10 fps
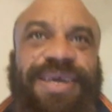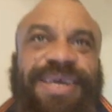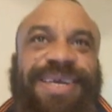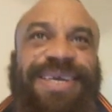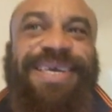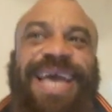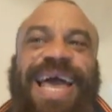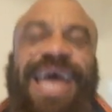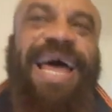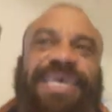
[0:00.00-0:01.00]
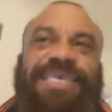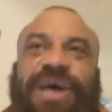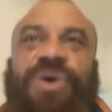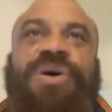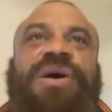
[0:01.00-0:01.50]
Yeah, like,
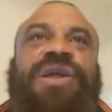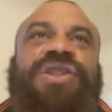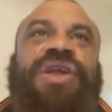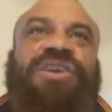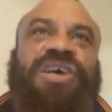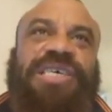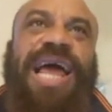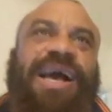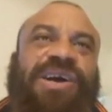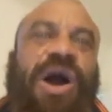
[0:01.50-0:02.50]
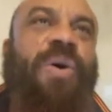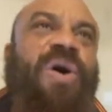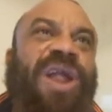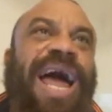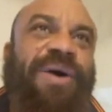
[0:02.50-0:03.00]
so not just like go all
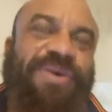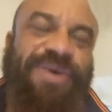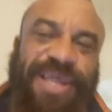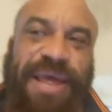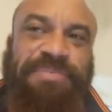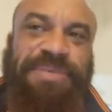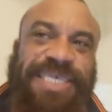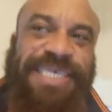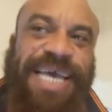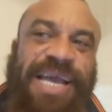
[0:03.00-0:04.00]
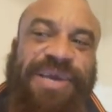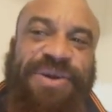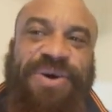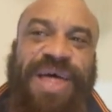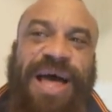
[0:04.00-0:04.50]
out and empty the tank and all
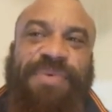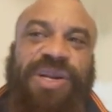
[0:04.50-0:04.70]
that, but